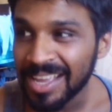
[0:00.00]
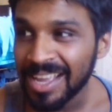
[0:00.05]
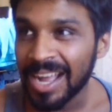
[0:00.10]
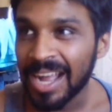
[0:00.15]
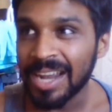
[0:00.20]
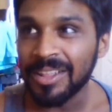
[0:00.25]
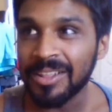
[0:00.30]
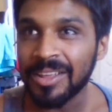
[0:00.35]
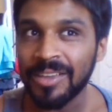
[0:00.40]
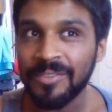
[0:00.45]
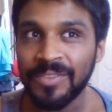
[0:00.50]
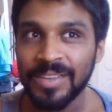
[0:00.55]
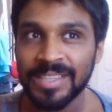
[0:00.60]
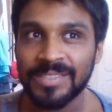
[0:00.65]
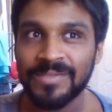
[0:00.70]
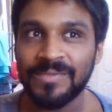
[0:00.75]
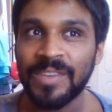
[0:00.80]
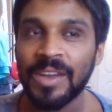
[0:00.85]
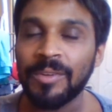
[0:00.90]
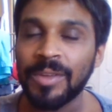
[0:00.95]
I don't know if
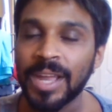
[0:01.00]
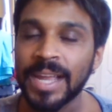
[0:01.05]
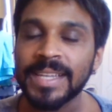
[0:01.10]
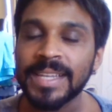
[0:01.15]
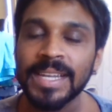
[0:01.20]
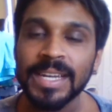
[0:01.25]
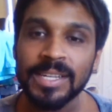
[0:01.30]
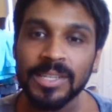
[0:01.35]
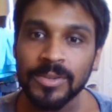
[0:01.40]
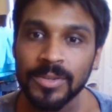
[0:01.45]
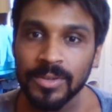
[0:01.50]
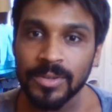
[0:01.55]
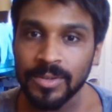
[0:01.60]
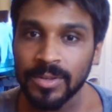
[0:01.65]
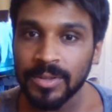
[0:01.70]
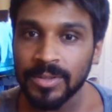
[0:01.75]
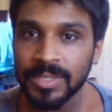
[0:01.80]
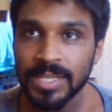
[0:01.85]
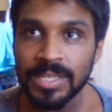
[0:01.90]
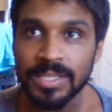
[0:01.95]
it's very identical to
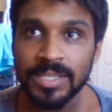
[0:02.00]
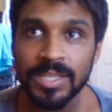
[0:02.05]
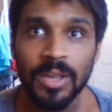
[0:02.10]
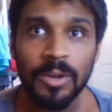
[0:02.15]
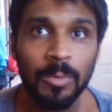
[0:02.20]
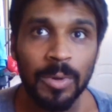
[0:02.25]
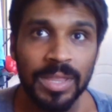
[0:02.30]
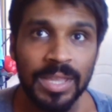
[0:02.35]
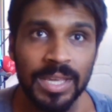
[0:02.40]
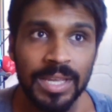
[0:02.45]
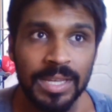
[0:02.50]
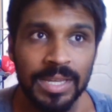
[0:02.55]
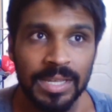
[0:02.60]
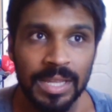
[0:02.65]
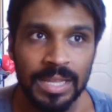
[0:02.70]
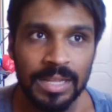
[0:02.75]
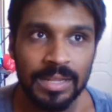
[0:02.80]
Koro-Sensei or whether